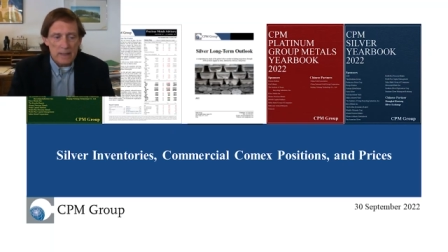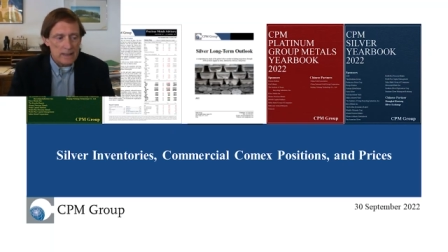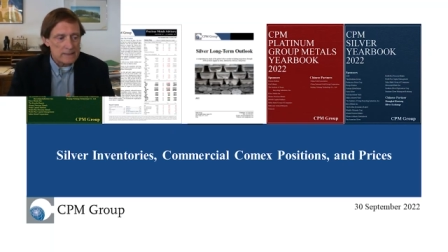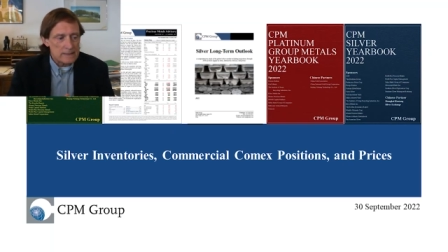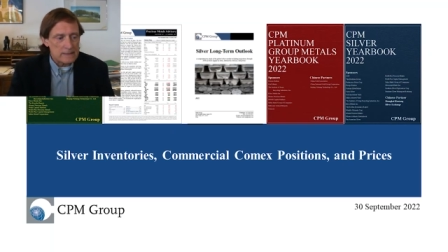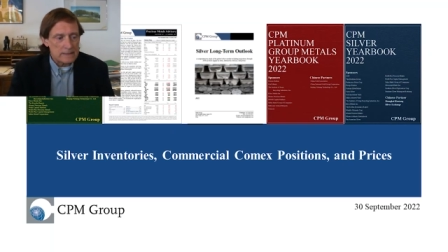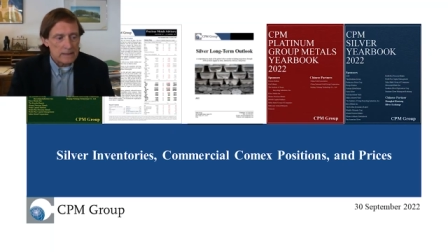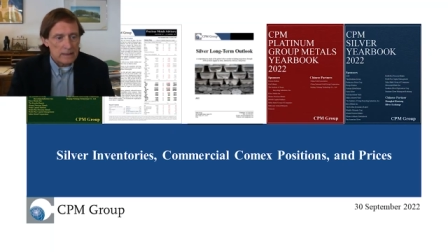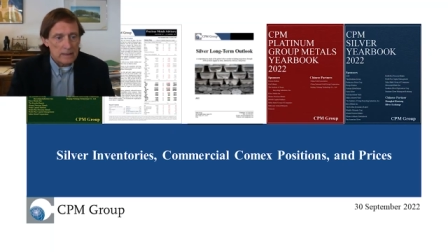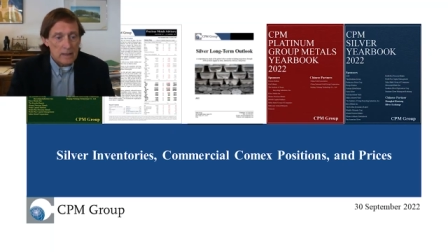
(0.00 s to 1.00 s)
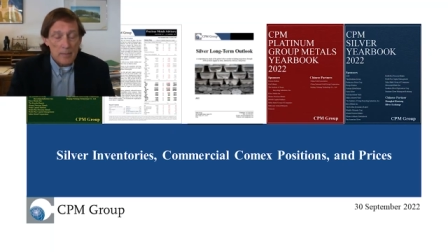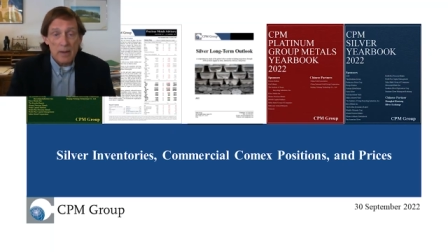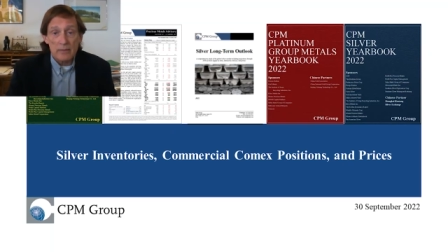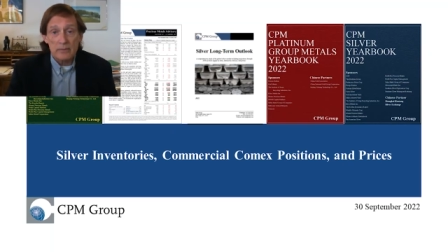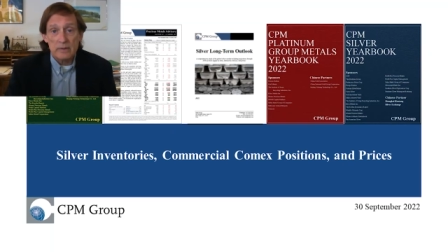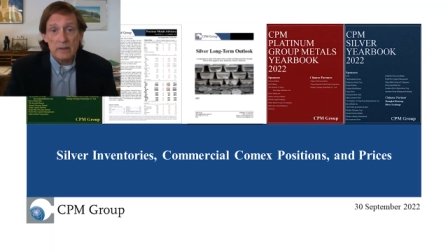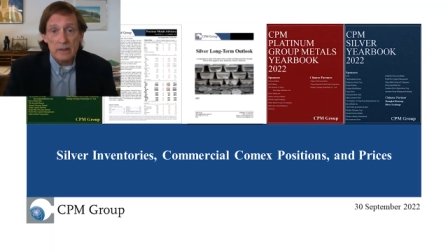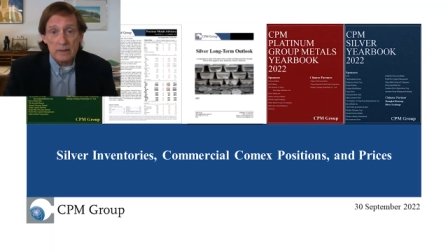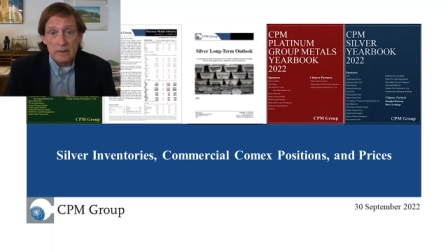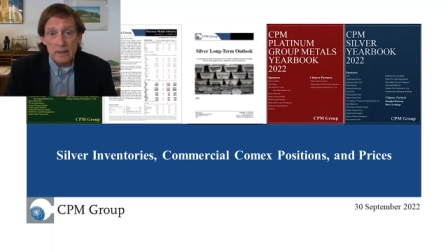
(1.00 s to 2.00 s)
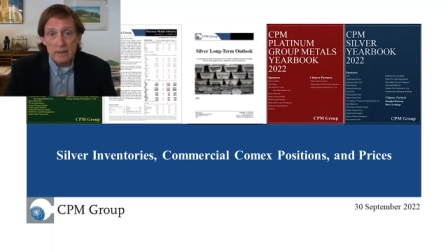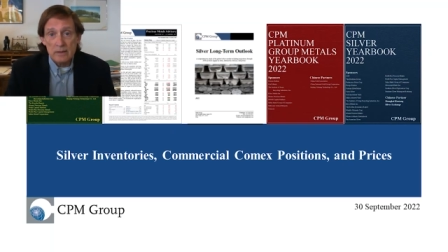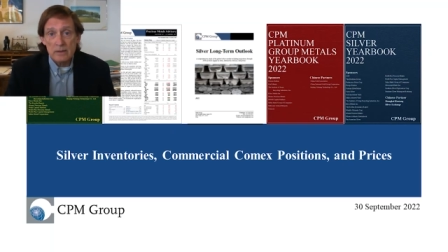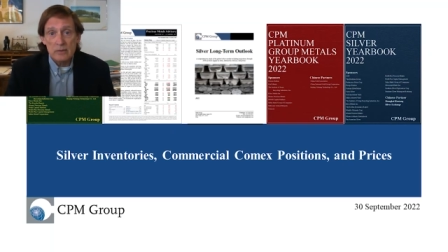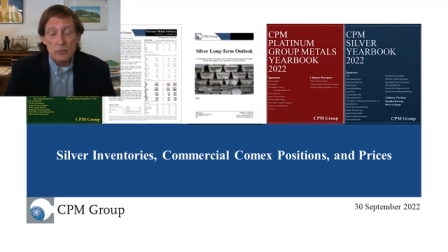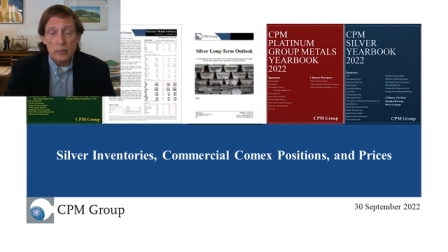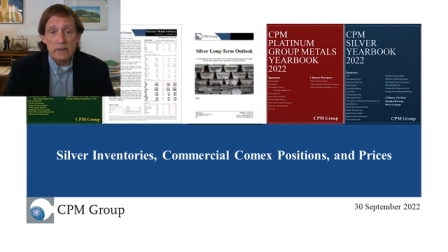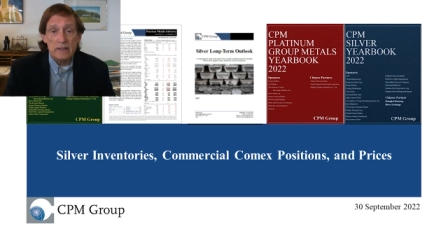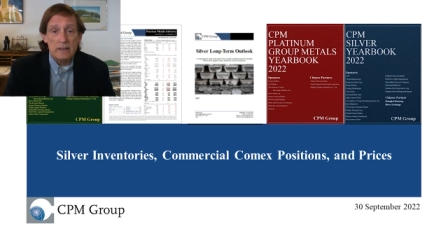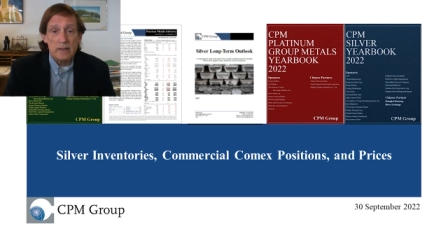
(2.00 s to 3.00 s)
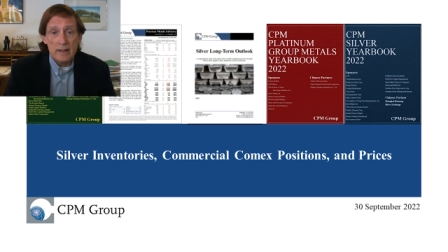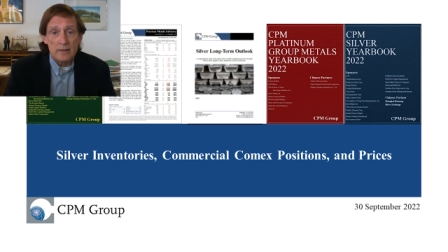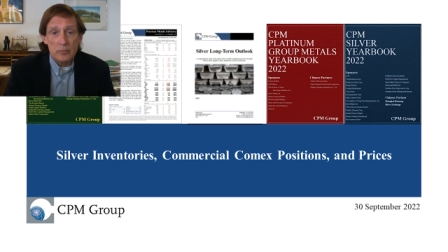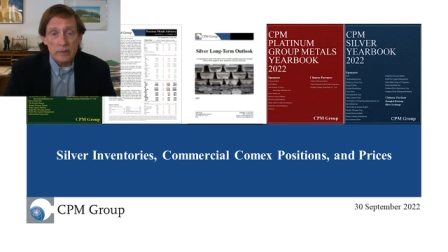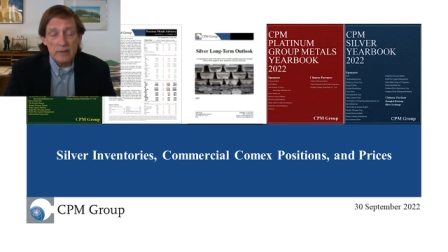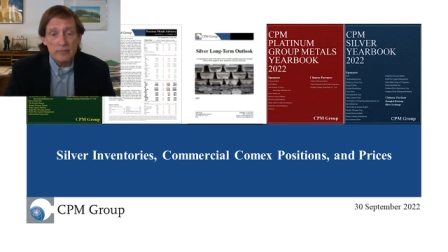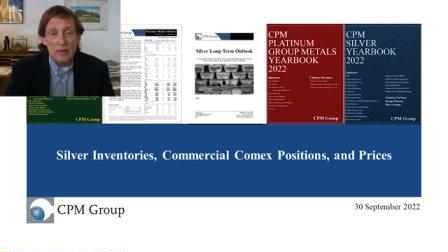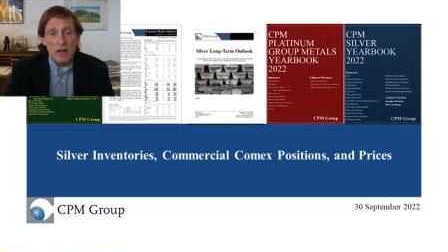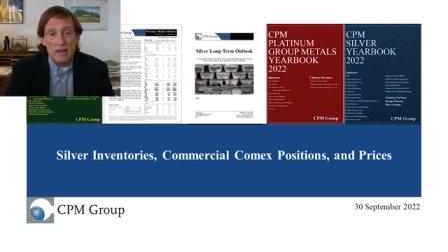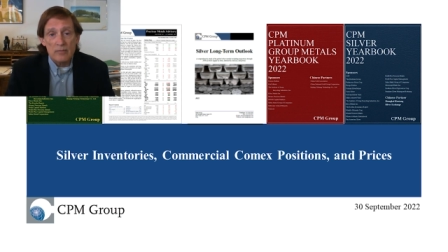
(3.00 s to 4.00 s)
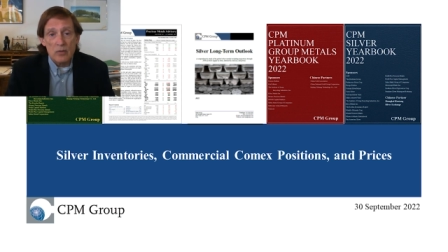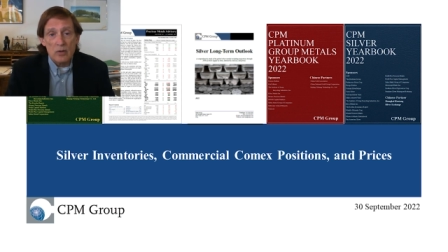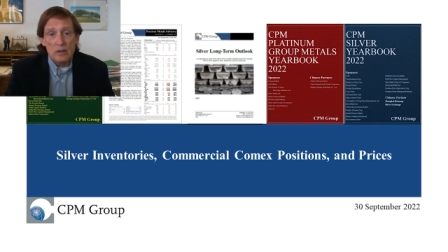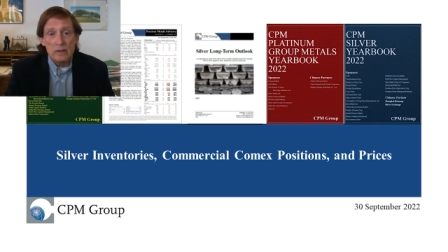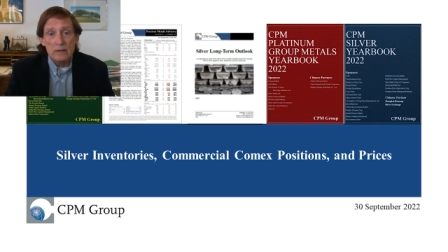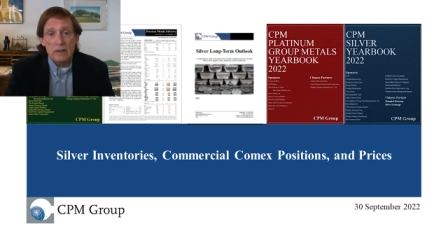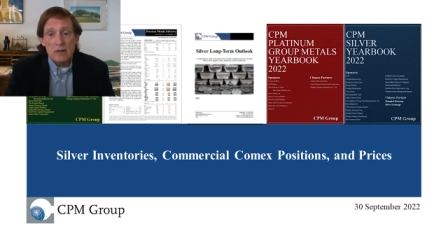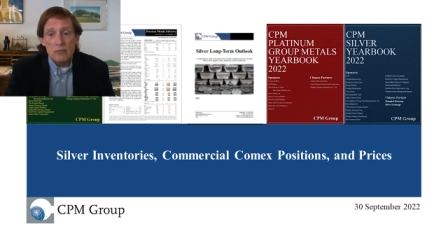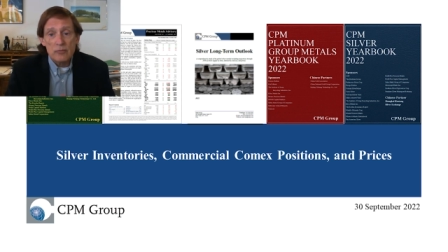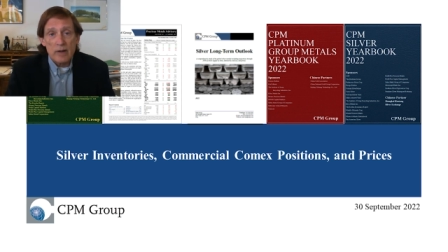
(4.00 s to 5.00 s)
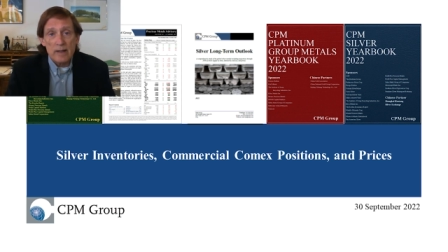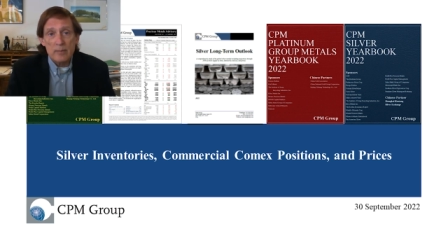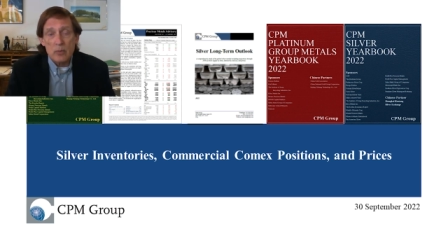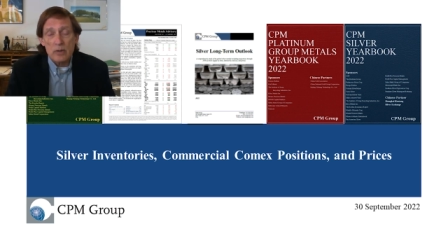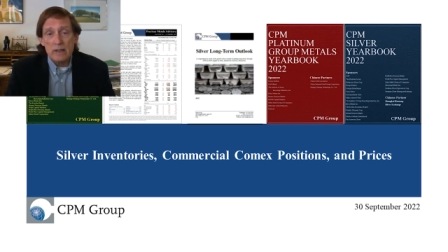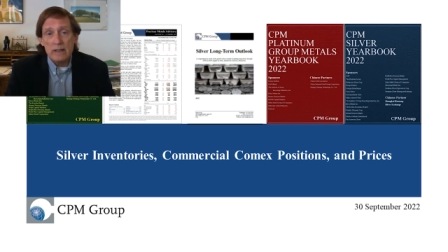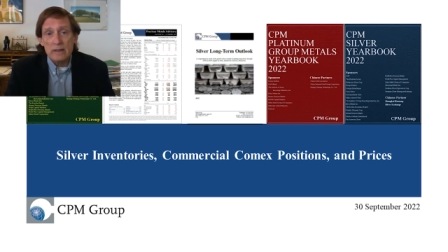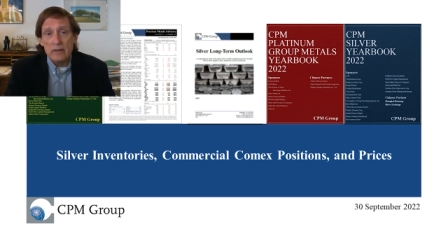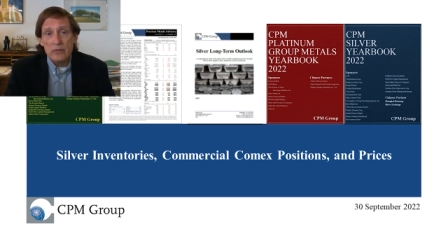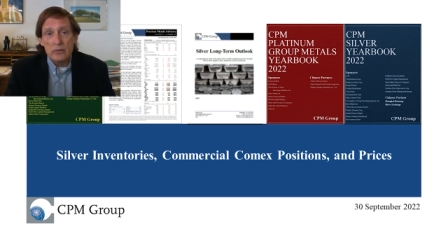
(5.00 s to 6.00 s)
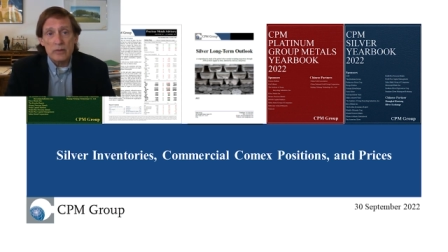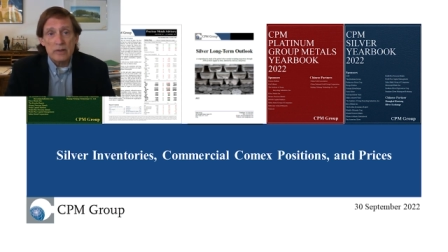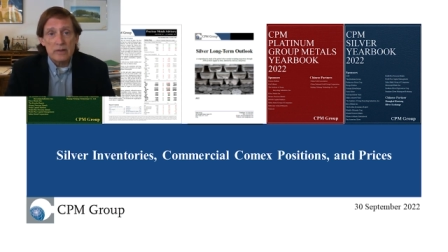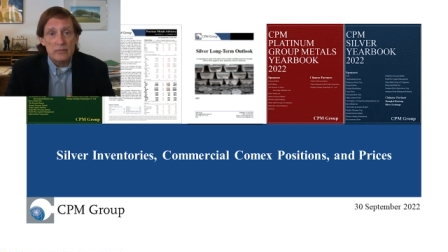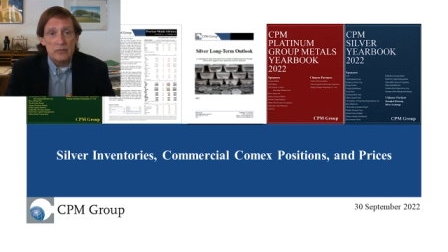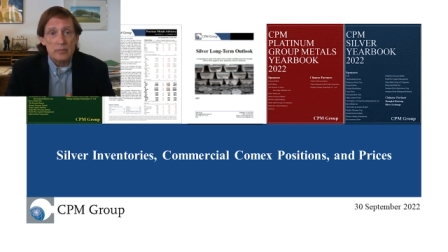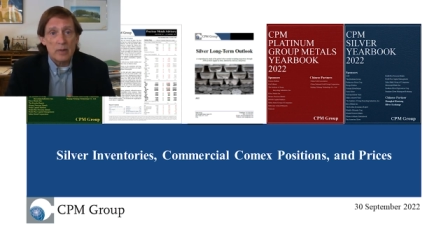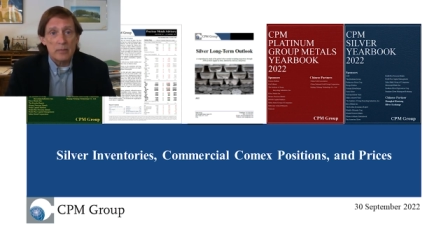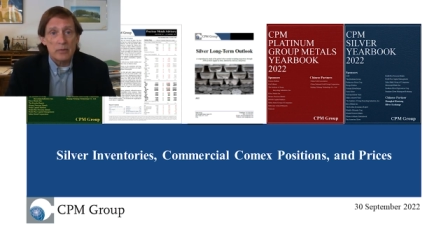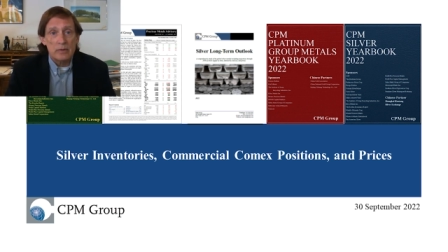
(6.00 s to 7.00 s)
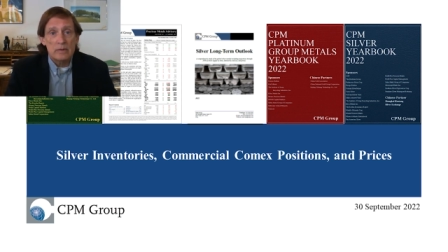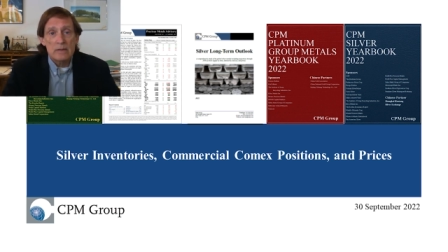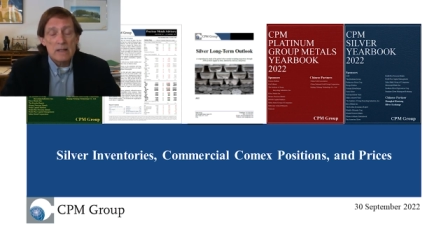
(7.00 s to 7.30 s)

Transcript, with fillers: It's about uh, ten twenty, ten twenty-five on Friday morning, the thirtieth of September,